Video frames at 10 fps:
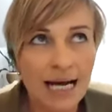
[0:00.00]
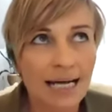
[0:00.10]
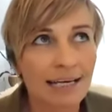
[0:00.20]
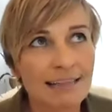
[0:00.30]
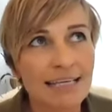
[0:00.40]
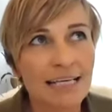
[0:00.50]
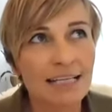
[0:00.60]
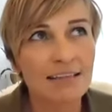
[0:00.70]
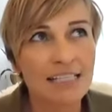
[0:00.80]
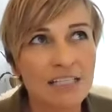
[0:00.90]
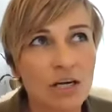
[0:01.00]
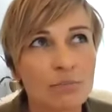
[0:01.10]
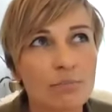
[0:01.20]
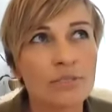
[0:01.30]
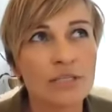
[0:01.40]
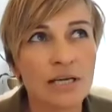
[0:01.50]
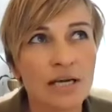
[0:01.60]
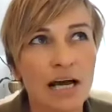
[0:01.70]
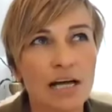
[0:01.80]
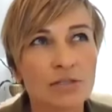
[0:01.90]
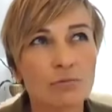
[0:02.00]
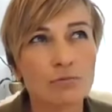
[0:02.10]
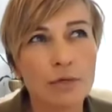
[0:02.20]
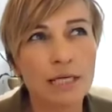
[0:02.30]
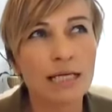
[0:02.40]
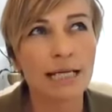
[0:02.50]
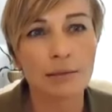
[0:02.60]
And I think this comes as a really